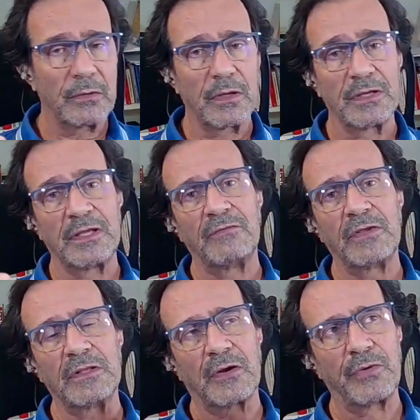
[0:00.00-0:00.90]
and
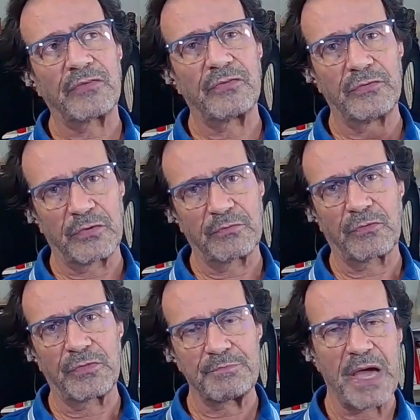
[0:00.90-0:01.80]
giving direction in terms
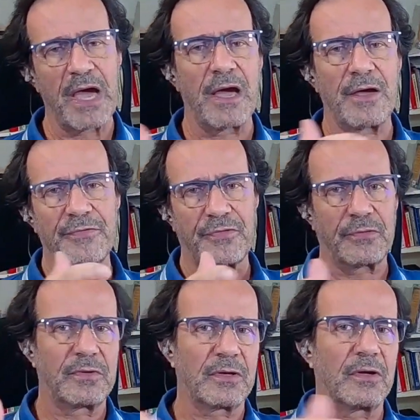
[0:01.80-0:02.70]
of the path
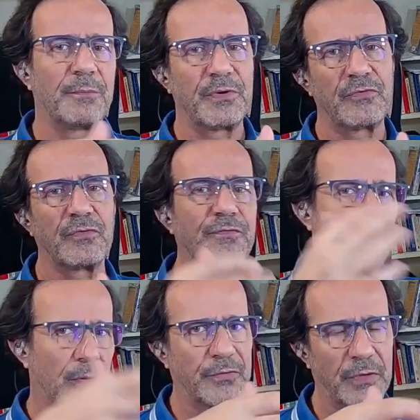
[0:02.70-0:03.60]
the company should
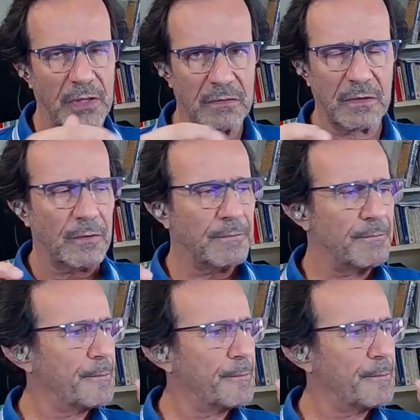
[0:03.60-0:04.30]
follow to get there.